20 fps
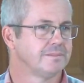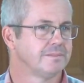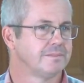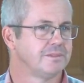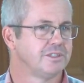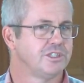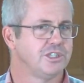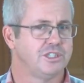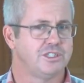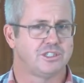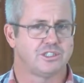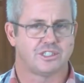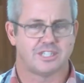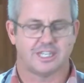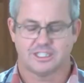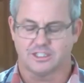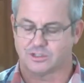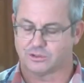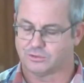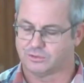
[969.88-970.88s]
Jesus
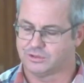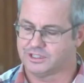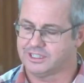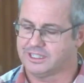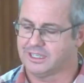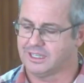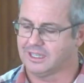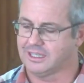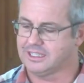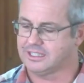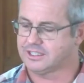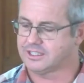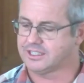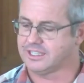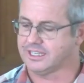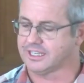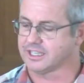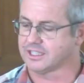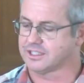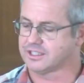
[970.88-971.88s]
has a
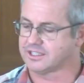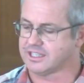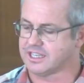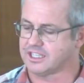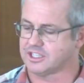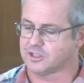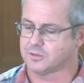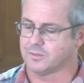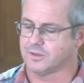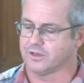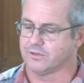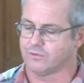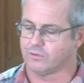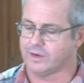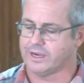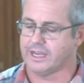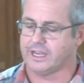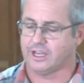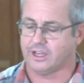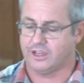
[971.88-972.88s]
realistic assessment of
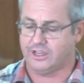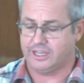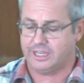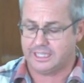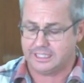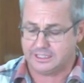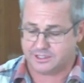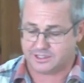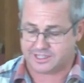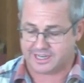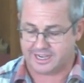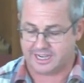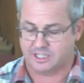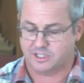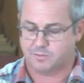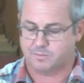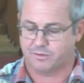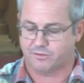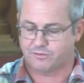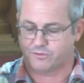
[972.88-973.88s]
where he
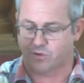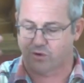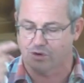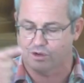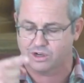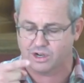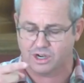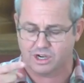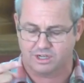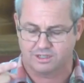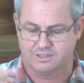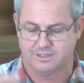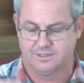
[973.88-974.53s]
stands before God.